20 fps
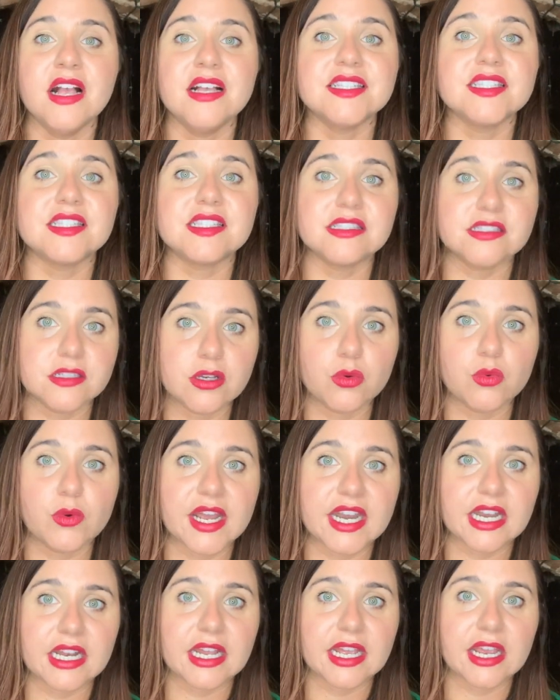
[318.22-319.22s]
still
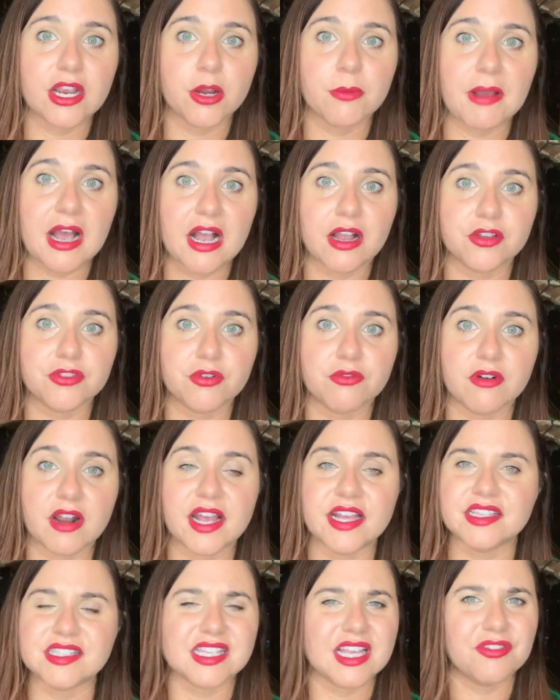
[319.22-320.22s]
waiting to hear back on the
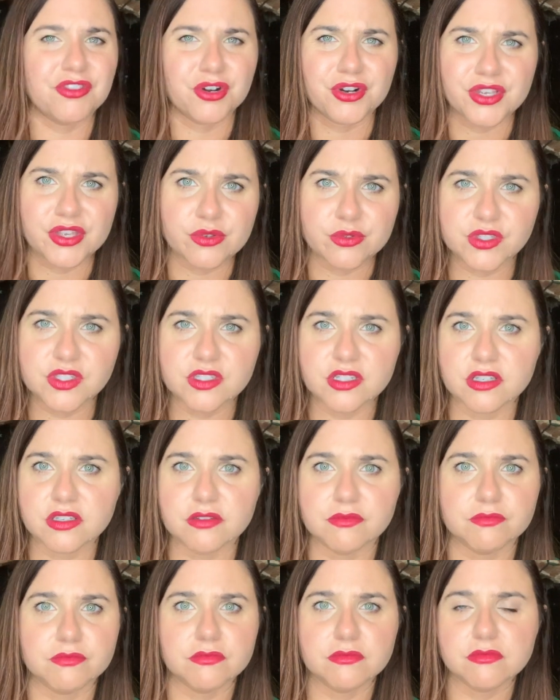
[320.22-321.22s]
rights, and they're used to
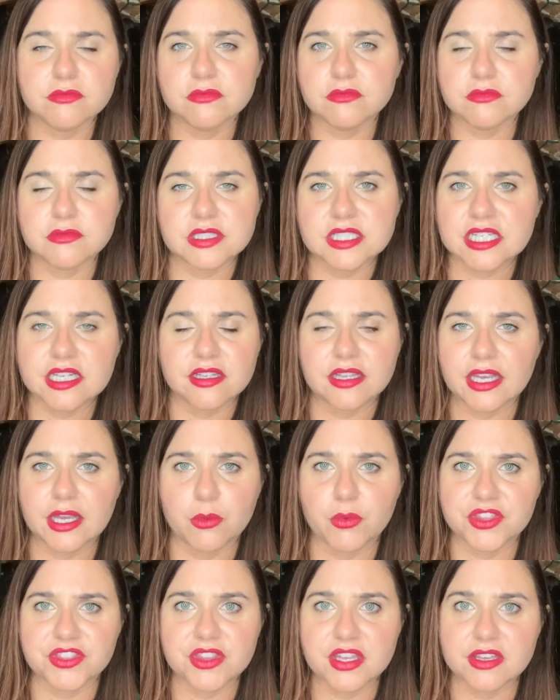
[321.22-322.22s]
dealing
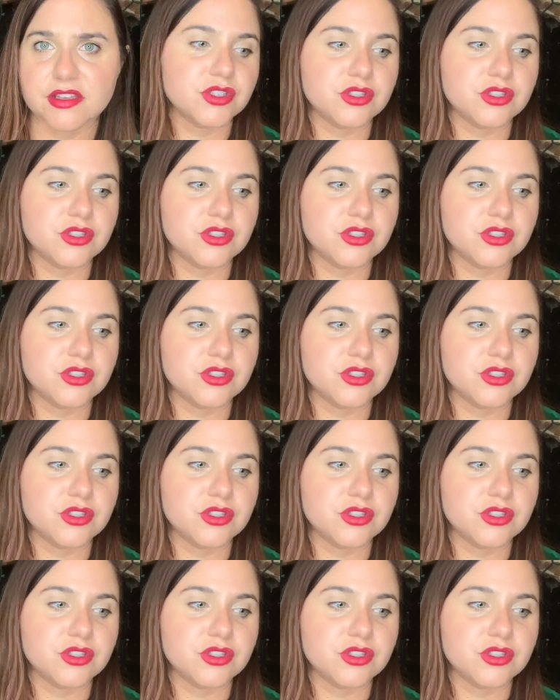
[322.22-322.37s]
with this.